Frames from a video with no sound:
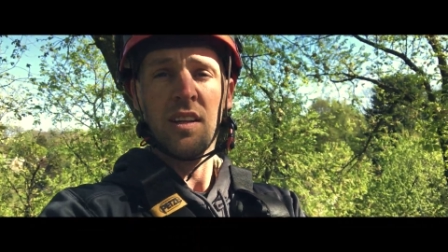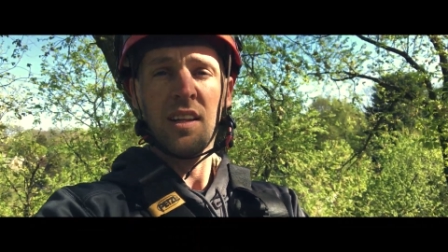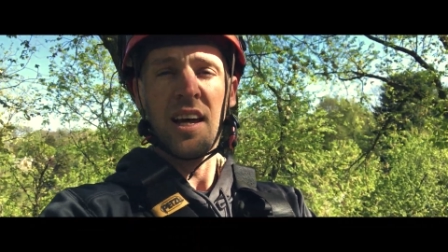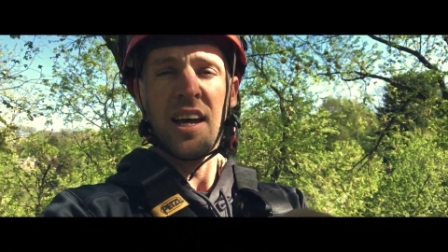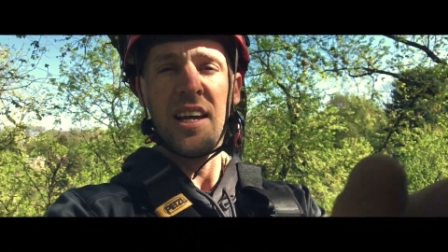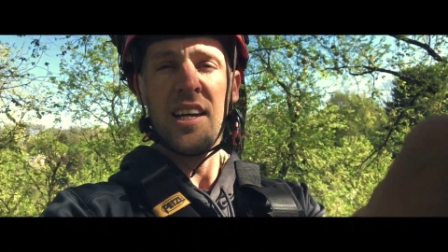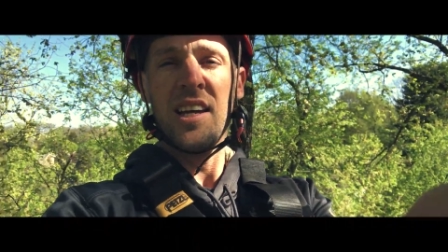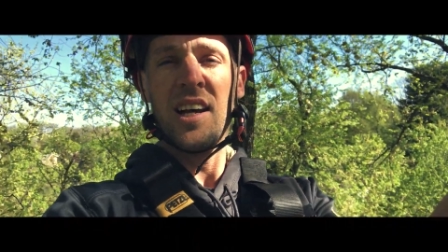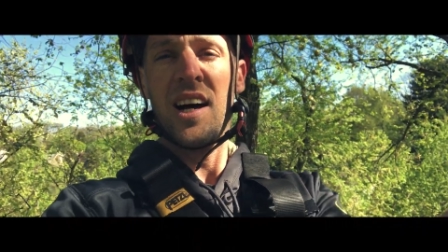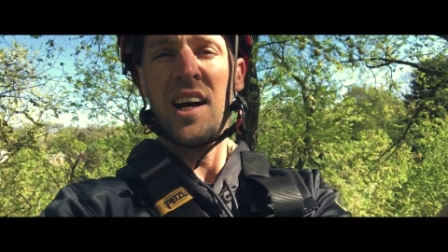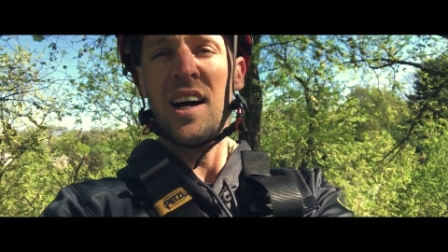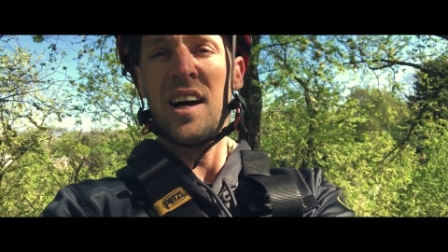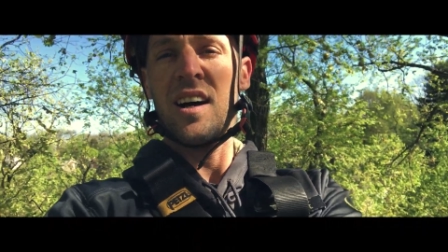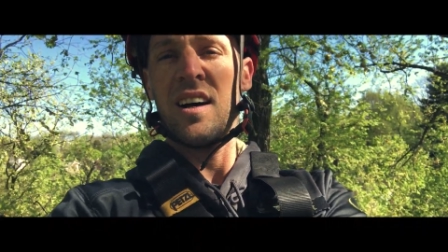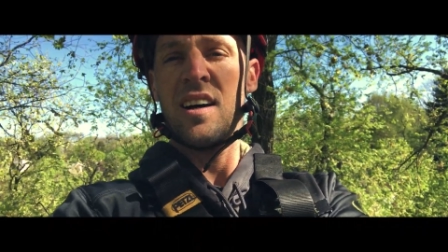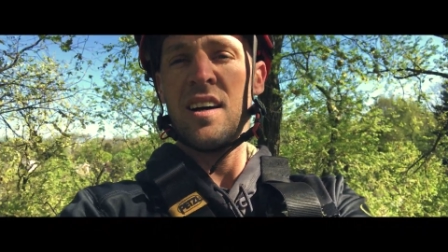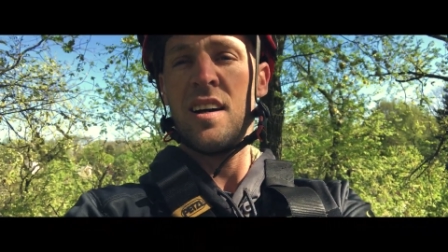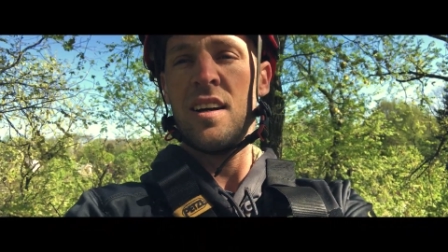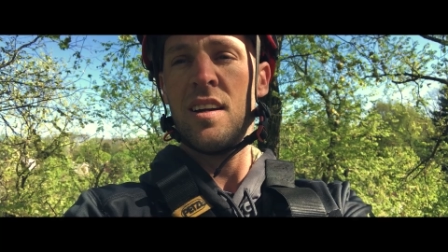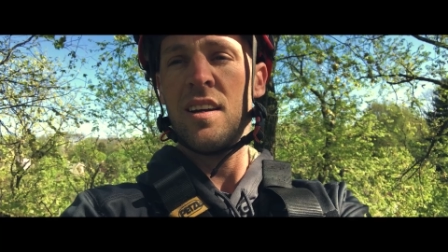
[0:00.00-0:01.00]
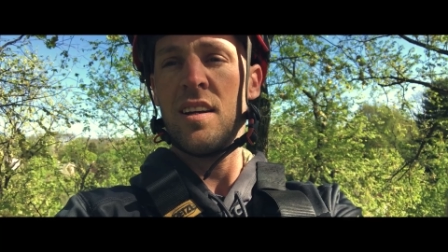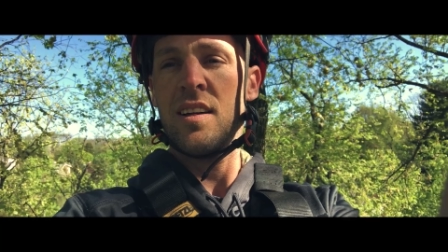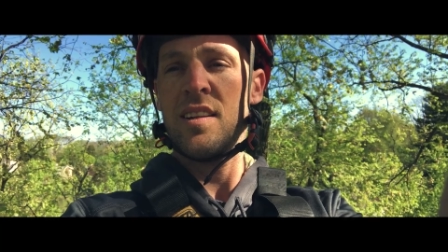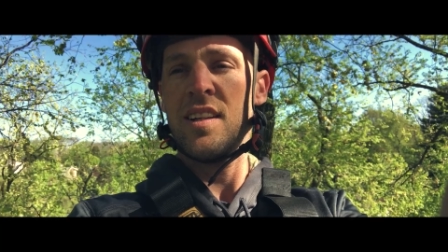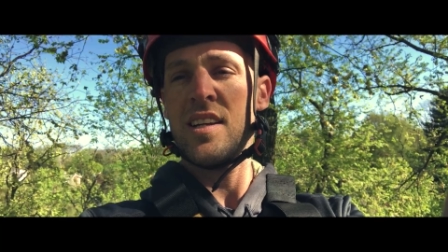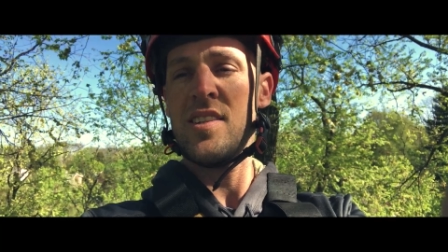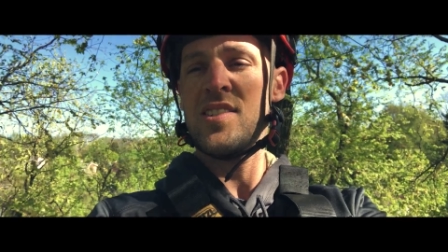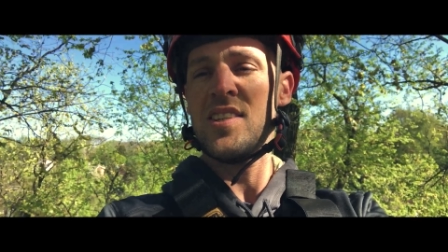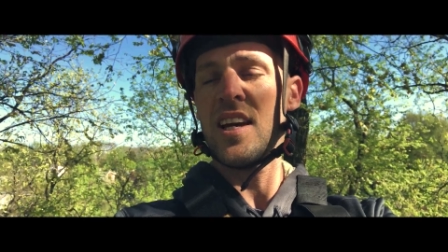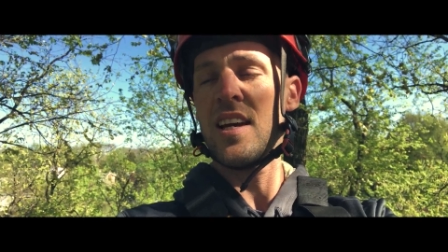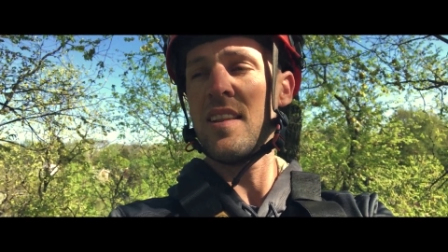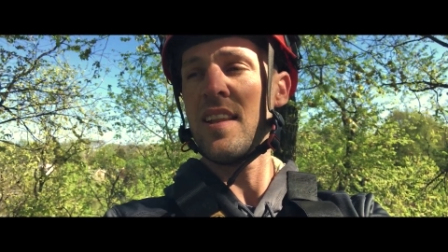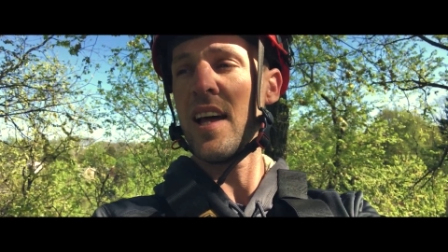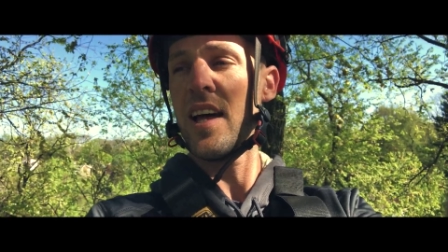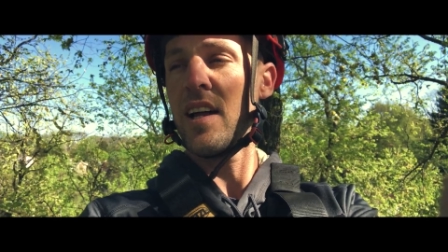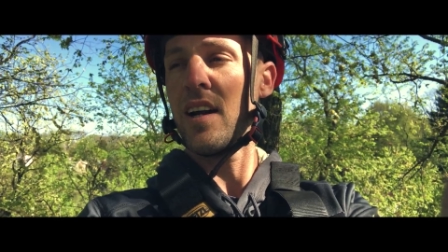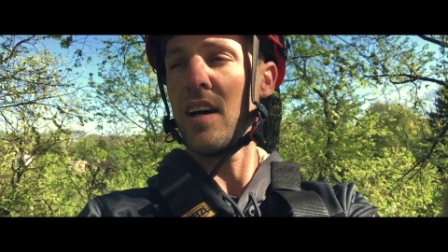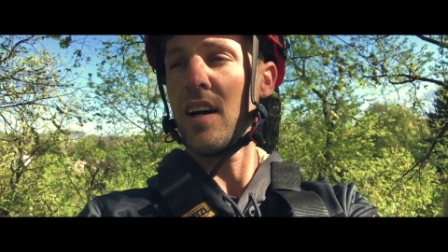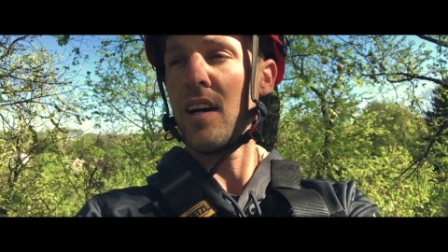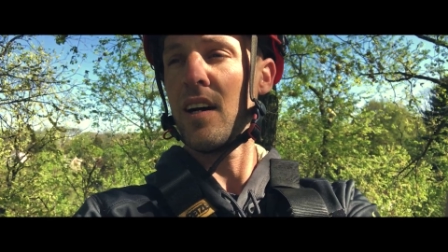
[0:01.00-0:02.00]
They say
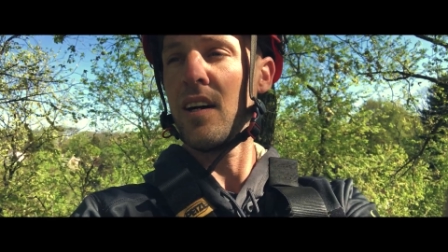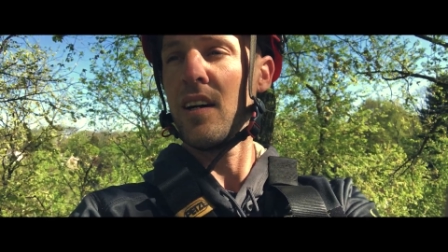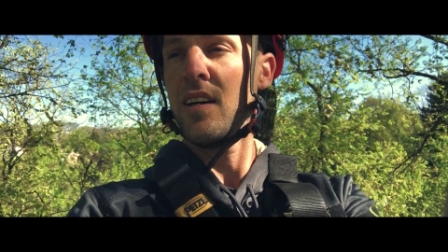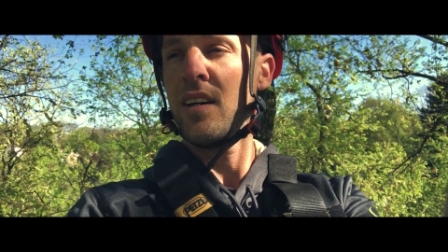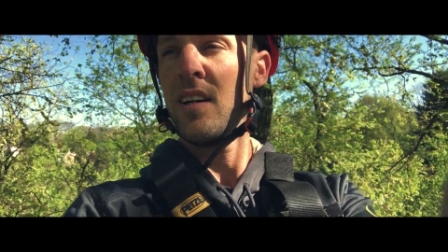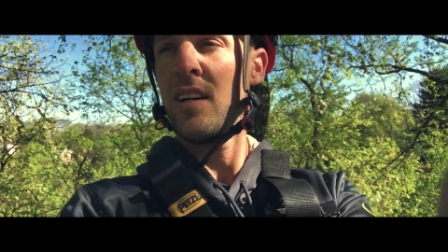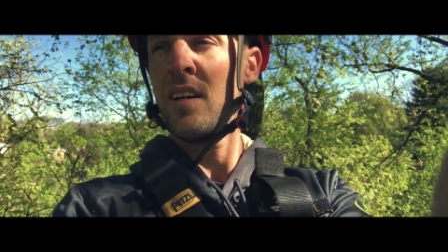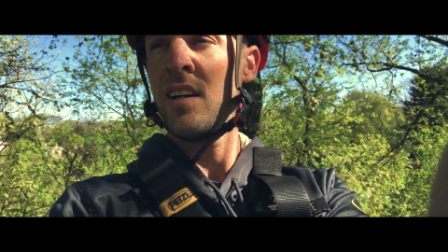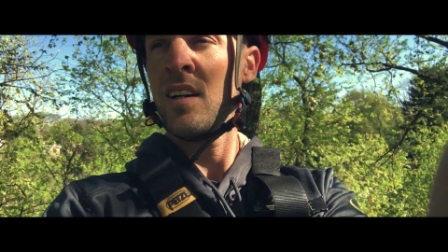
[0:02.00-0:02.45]
that